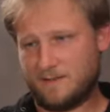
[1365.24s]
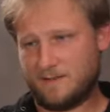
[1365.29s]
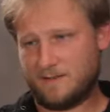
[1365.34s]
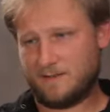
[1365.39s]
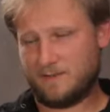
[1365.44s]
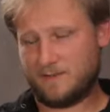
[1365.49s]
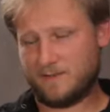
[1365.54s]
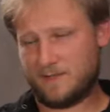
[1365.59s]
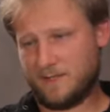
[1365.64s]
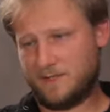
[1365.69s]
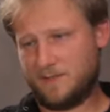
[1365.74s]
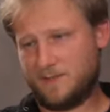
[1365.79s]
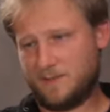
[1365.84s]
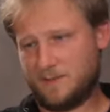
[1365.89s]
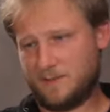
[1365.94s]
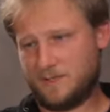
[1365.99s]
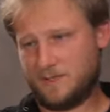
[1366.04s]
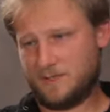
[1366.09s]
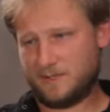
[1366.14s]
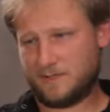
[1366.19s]
He was good to
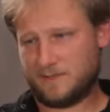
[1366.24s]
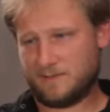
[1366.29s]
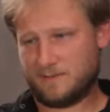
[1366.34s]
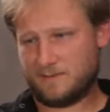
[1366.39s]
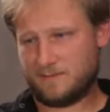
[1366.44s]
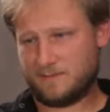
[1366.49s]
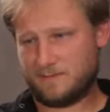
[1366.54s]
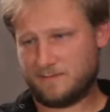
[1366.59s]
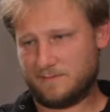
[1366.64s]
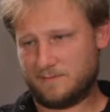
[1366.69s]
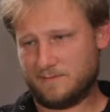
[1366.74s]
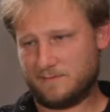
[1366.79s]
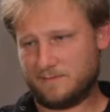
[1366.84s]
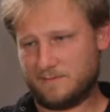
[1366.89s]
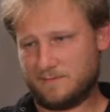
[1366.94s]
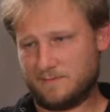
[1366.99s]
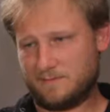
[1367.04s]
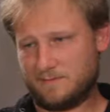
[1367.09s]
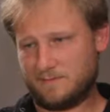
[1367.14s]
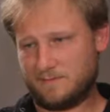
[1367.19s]
us.
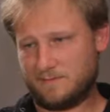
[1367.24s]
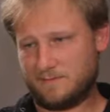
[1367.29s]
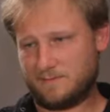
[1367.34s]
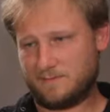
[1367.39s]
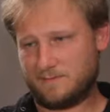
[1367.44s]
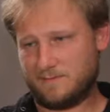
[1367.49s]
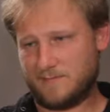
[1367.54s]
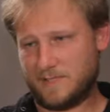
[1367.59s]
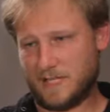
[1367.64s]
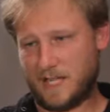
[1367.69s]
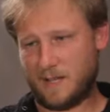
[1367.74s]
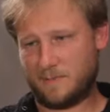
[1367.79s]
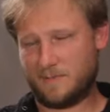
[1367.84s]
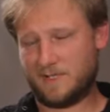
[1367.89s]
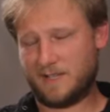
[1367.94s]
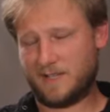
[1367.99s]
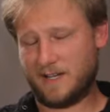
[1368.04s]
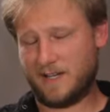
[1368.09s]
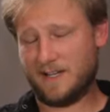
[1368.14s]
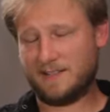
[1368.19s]
Adopted
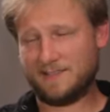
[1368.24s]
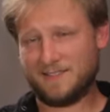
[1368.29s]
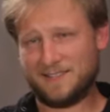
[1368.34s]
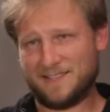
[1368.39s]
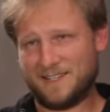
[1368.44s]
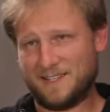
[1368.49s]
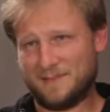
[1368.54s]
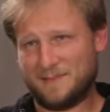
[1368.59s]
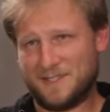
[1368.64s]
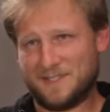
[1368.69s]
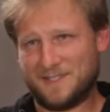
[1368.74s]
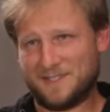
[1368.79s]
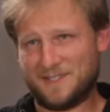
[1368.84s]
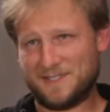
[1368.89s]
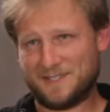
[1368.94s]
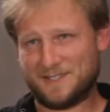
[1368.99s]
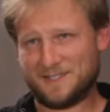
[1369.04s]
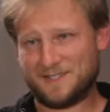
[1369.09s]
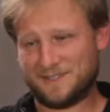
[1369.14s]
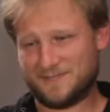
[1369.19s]
Kylie, gave me a
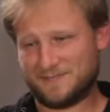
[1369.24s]
sister.